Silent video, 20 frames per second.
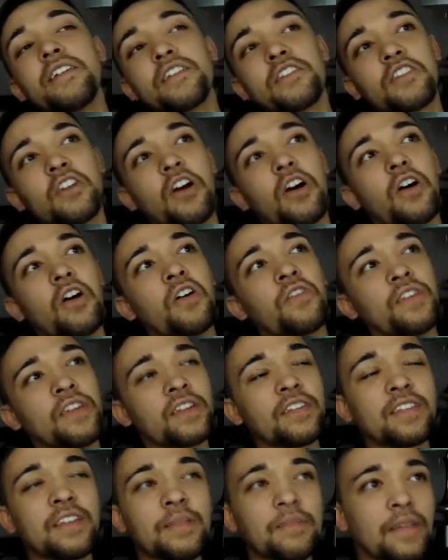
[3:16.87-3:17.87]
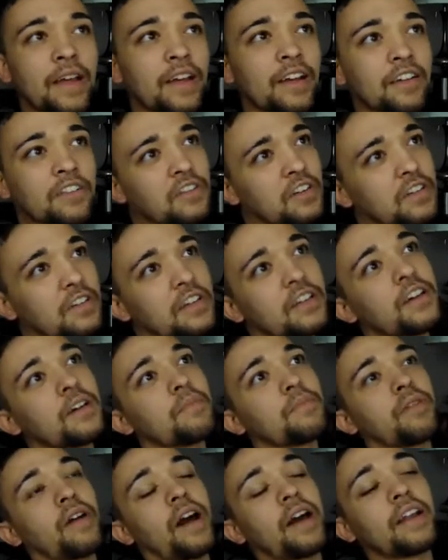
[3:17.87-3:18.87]
So this seemed like a really
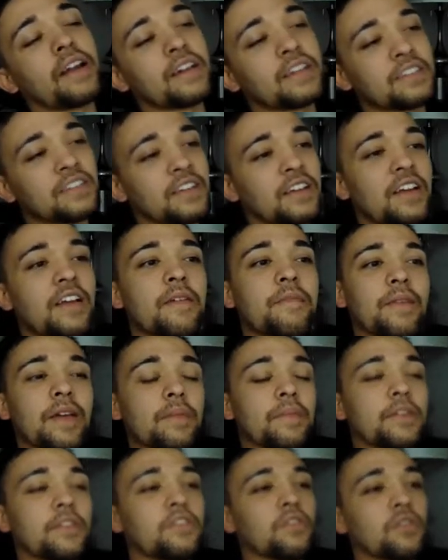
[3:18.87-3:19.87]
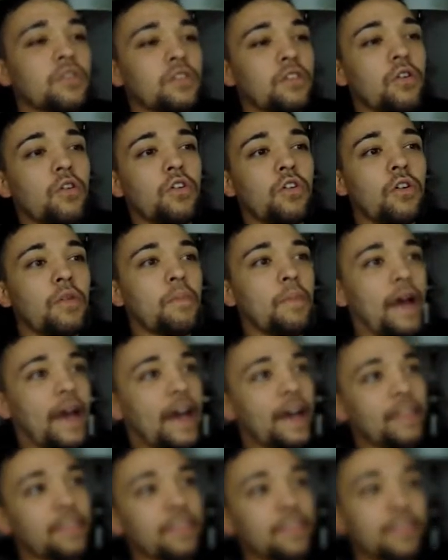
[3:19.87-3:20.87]
good product. Maybe do a whole
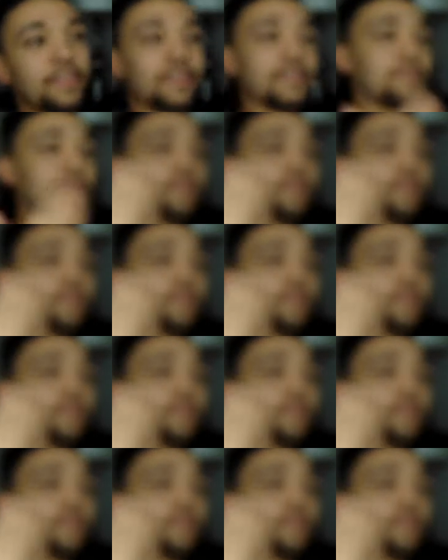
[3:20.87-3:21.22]
bath